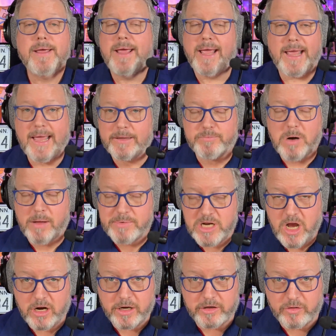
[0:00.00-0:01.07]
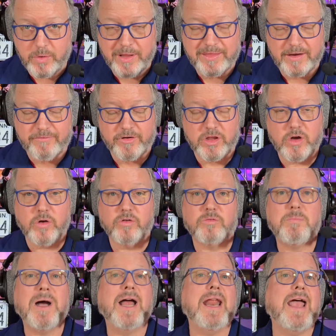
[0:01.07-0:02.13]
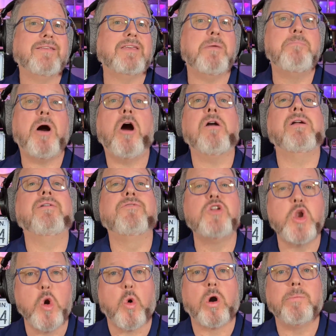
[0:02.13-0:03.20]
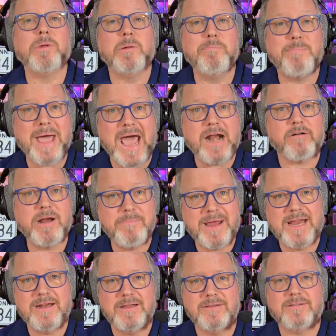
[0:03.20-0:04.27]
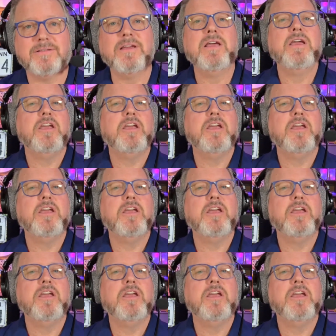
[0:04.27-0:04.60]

It's probably not going to do anything for those. But as a part of normal battery maintenance,